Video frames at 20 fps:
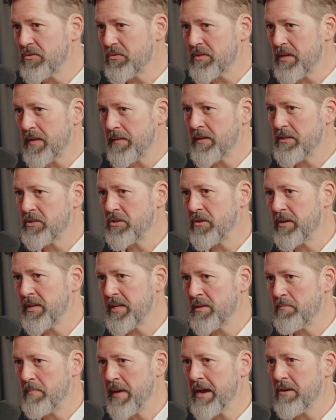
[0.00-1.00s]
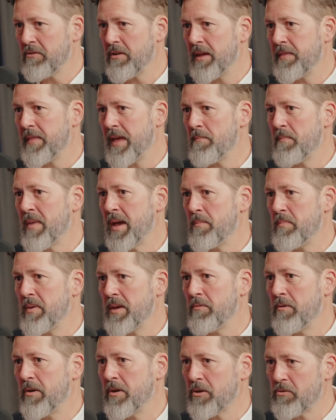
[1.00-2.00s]
or something showing in the background, that may be
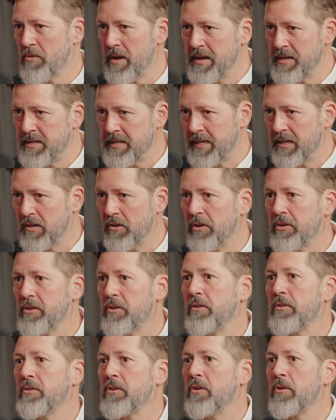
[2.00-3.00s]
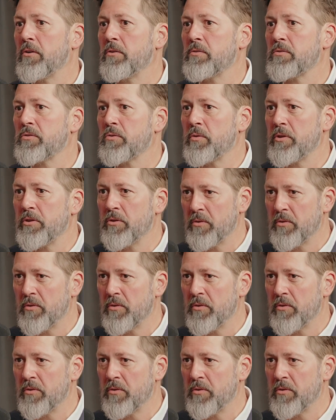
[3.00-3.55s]
where a Grenadier logo goes or your